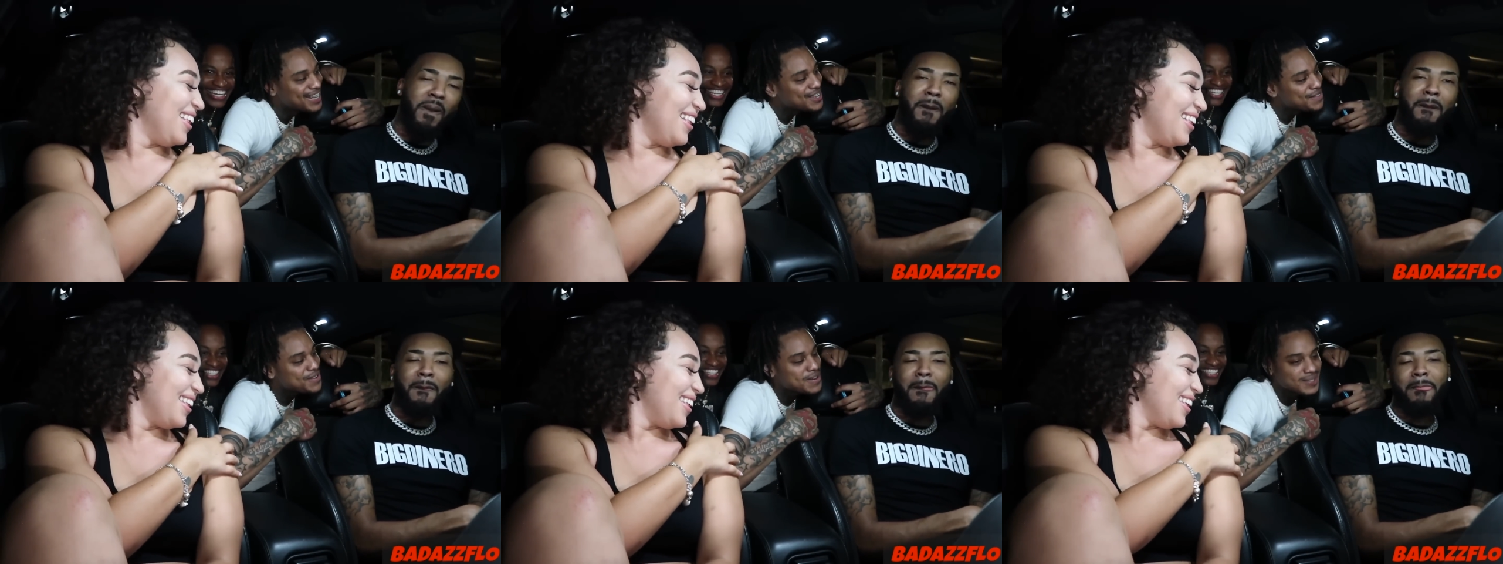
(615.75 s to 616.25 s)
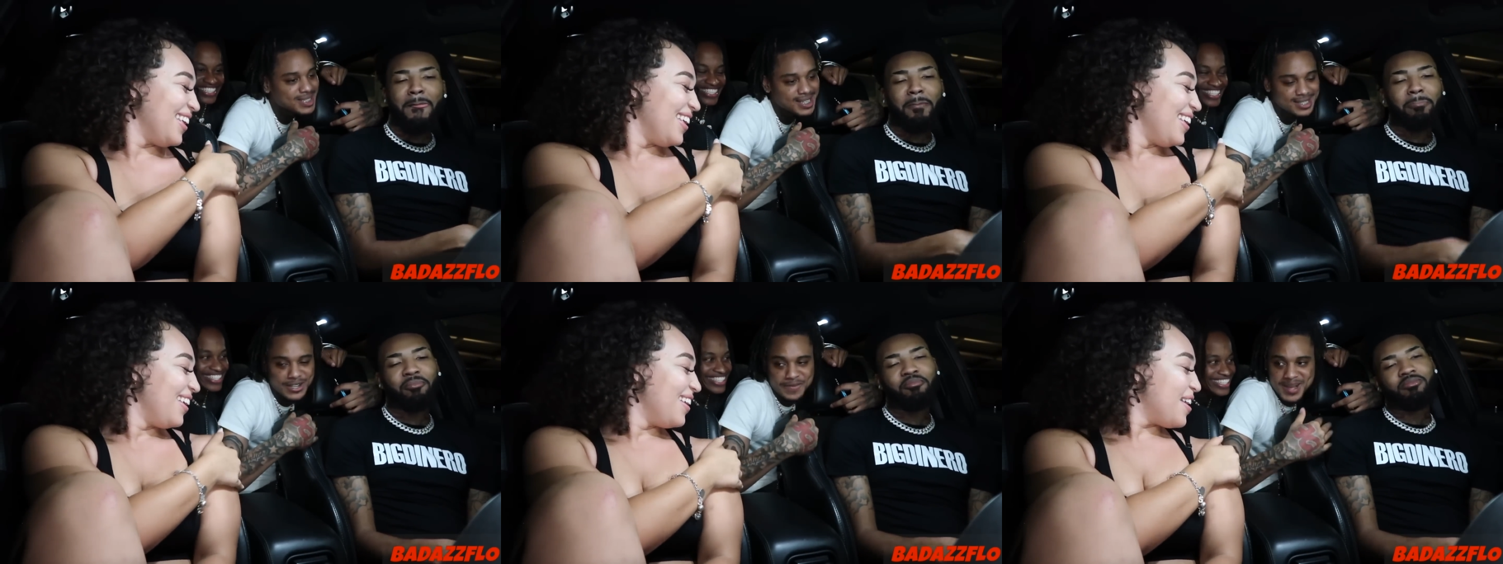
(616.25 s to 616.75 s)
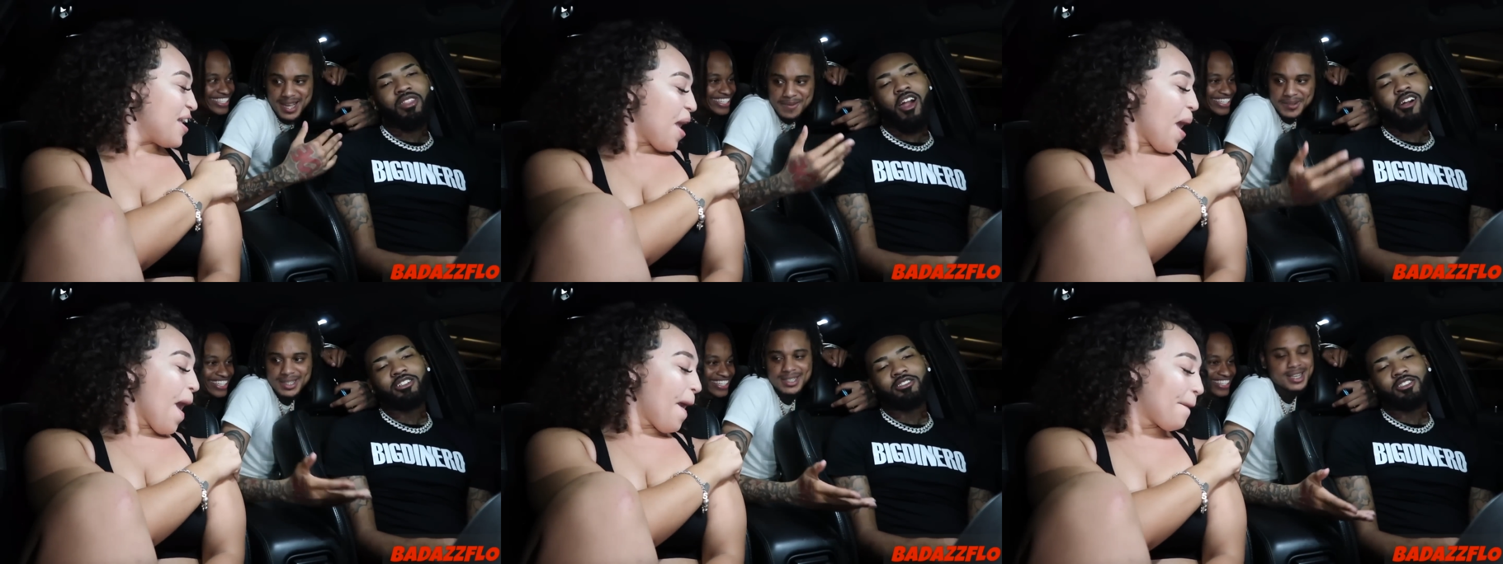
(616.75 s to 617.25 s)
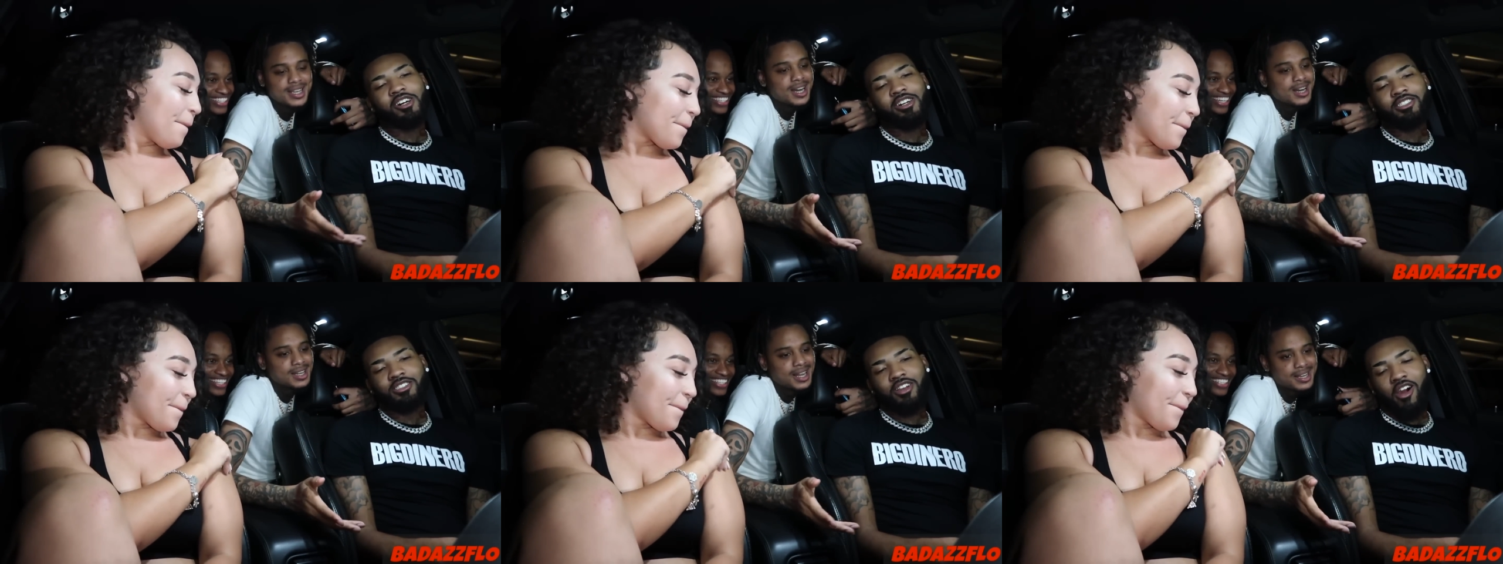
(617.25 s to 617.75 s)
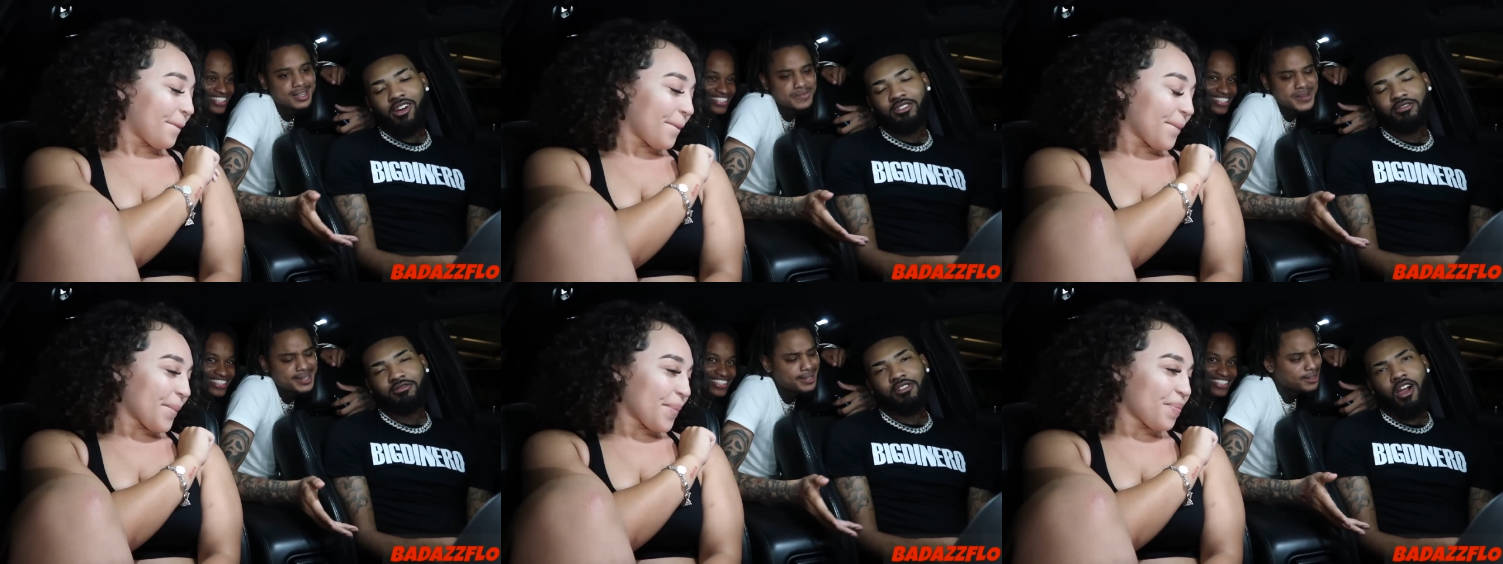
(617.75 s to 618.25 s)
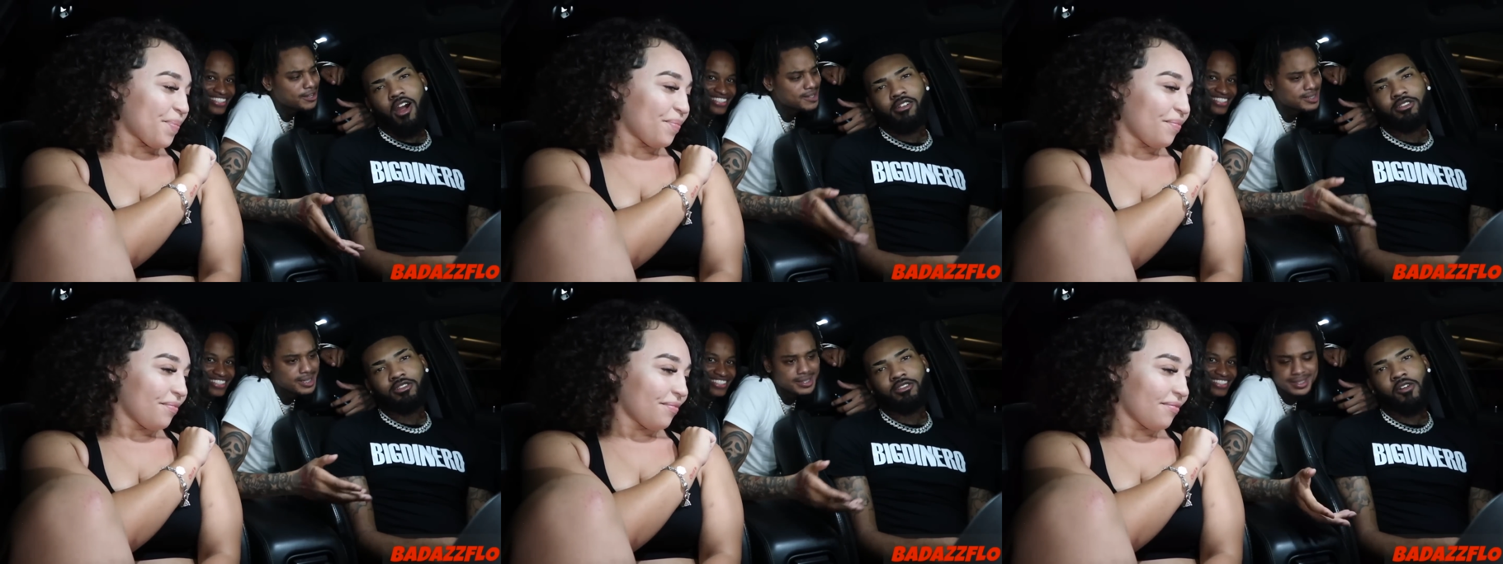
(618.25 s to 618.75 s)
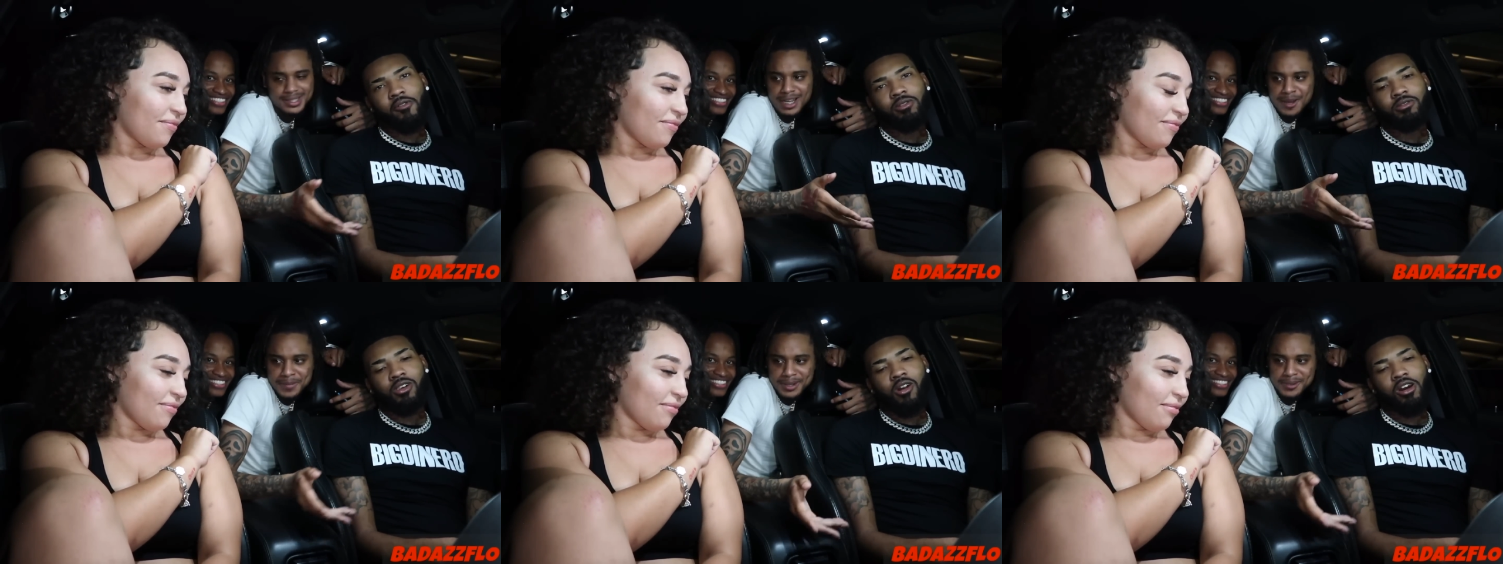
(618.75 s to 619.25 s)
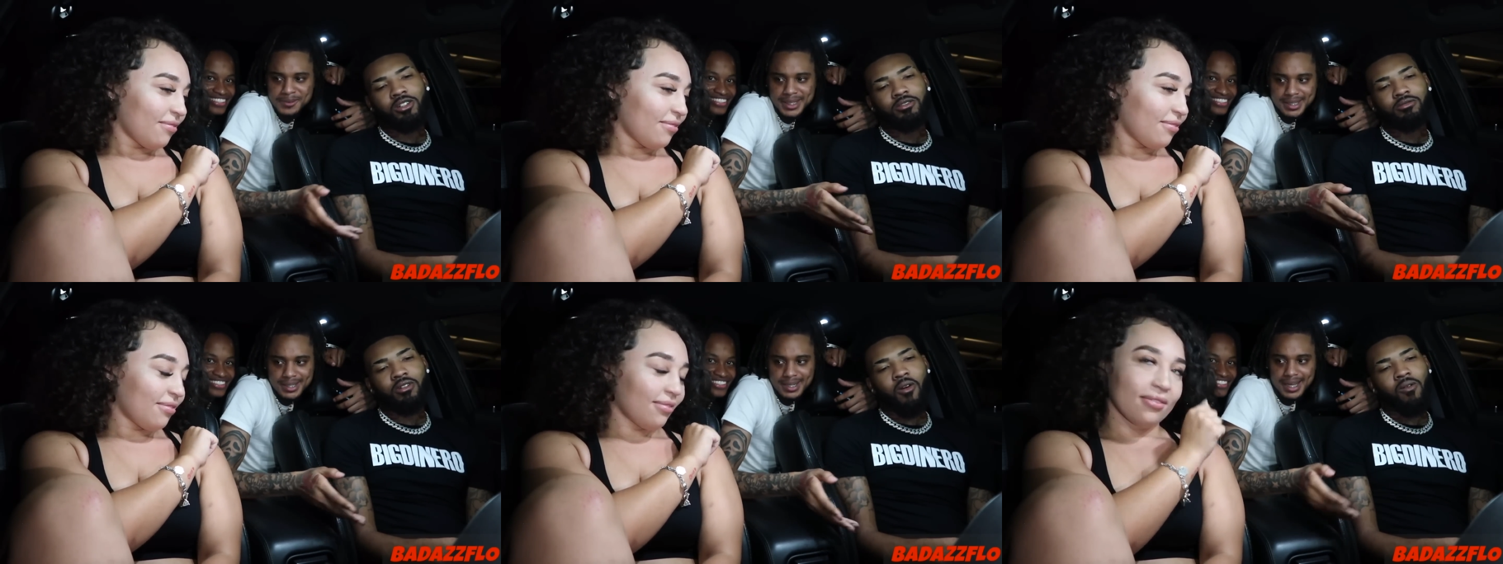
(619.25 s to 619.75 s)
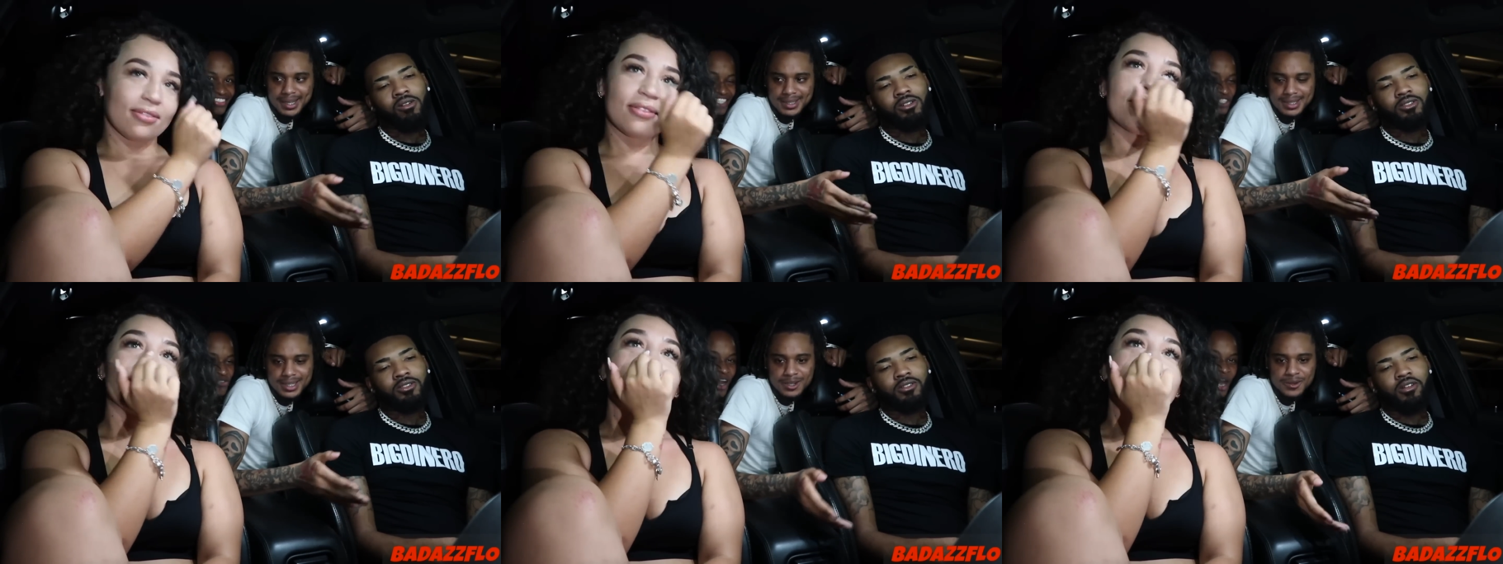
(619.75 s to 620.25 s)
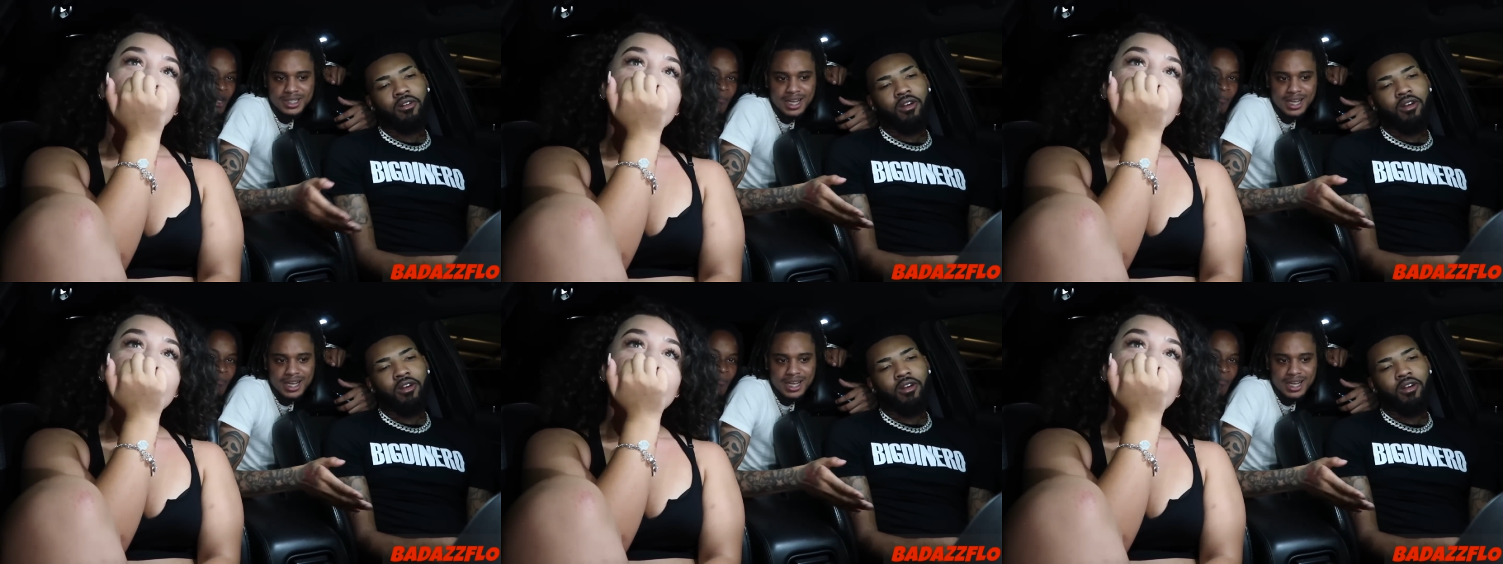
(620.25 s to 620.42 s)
Speaker 1: You feel what I'm saying? So man, I'ma just give y'all like a minute and thirty seconds to chop it up with each other, ask just each other